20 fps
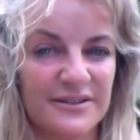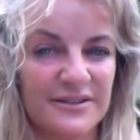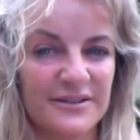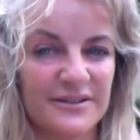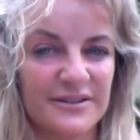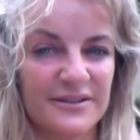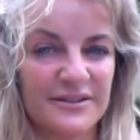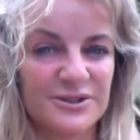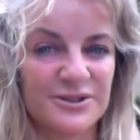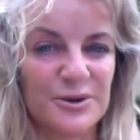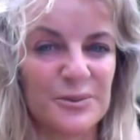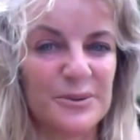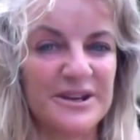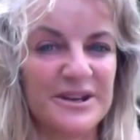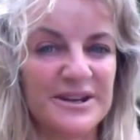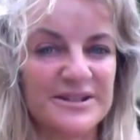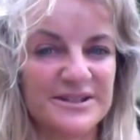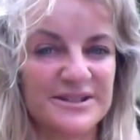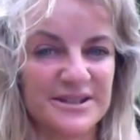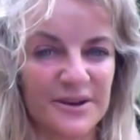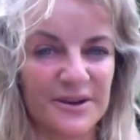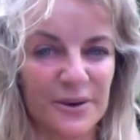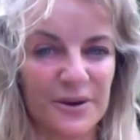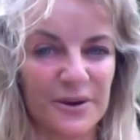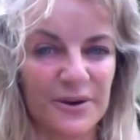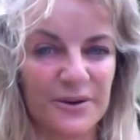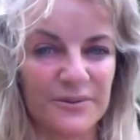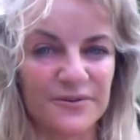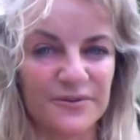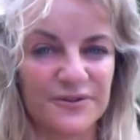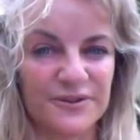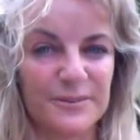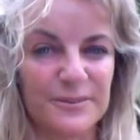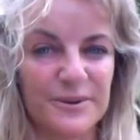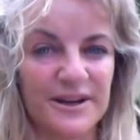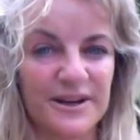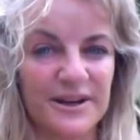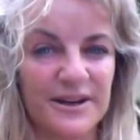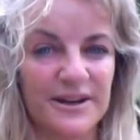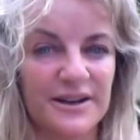So please sit
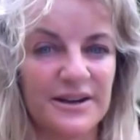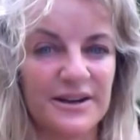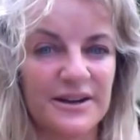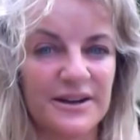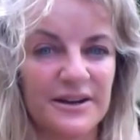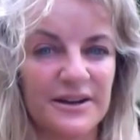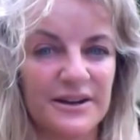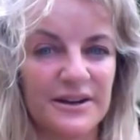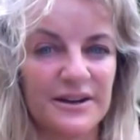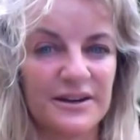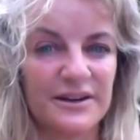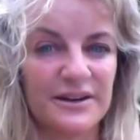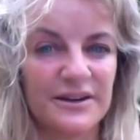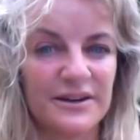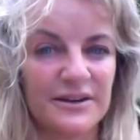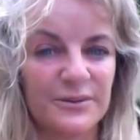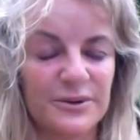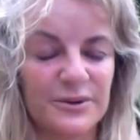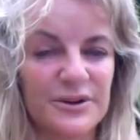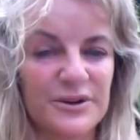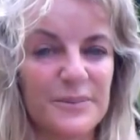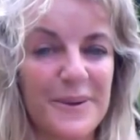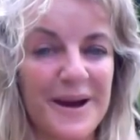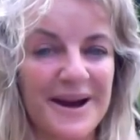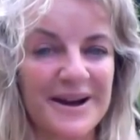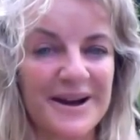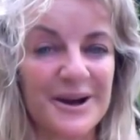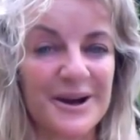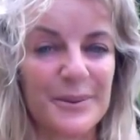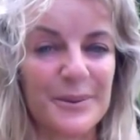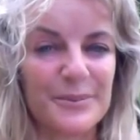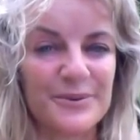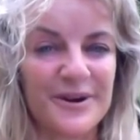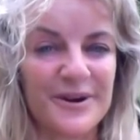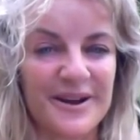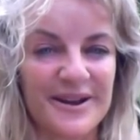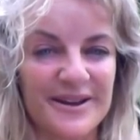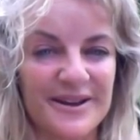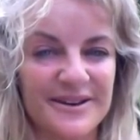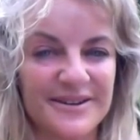comfortably with your back
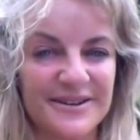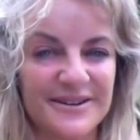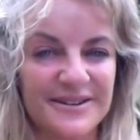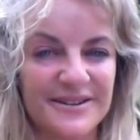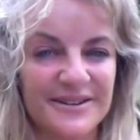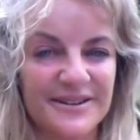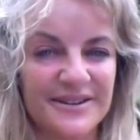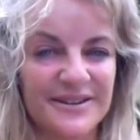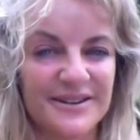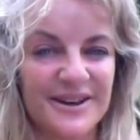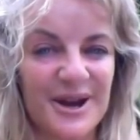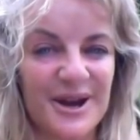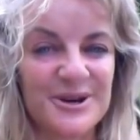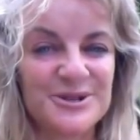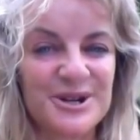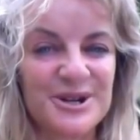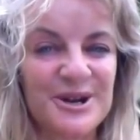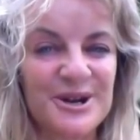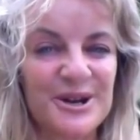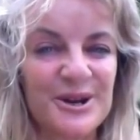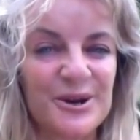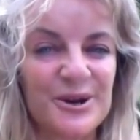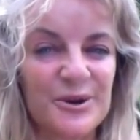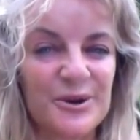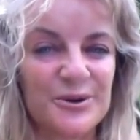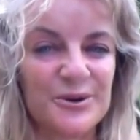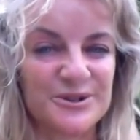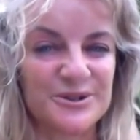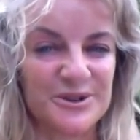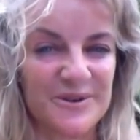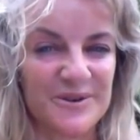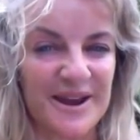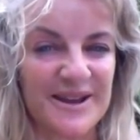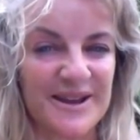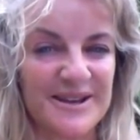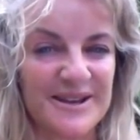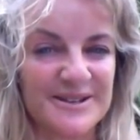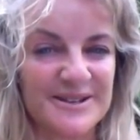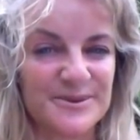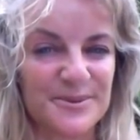upright and gently close your
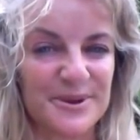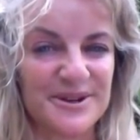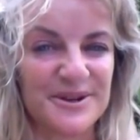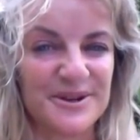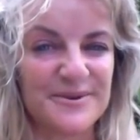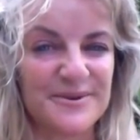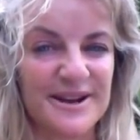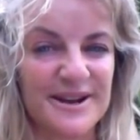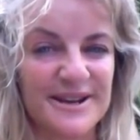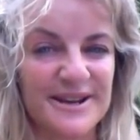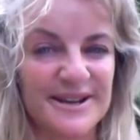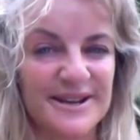eyes when you're ready.